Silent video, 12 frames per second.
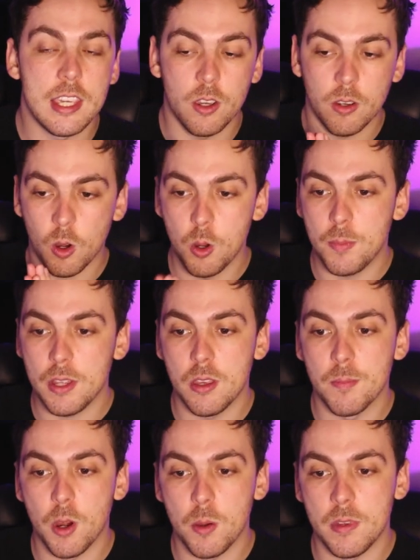the hope at the
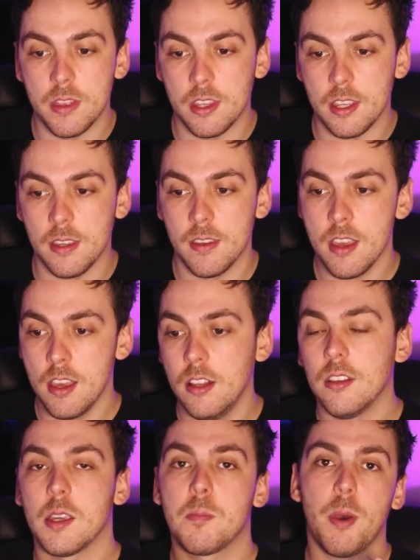moment, the
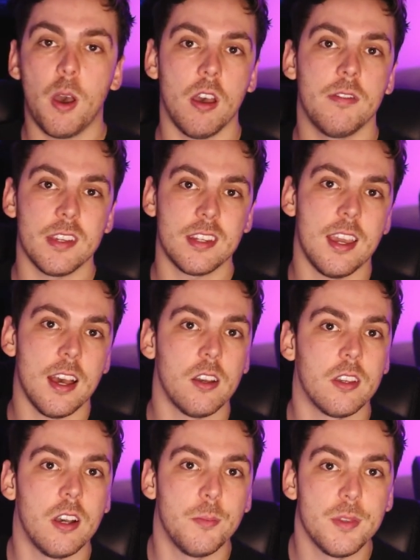like perfect
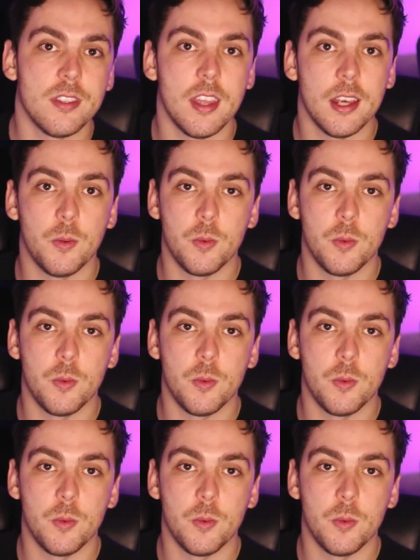outcome is that